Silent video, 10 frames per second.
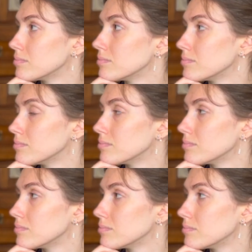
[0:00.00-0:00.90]

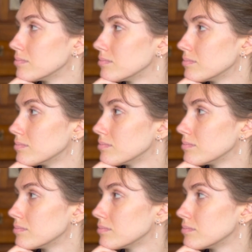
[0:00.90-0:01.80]

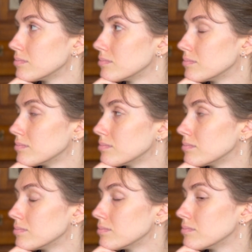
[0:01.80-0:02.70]

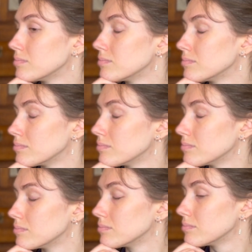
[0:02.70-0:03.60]

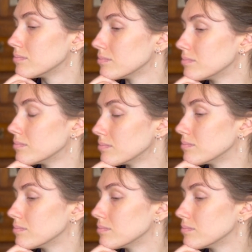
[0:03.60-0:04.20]
The person shown says nothing.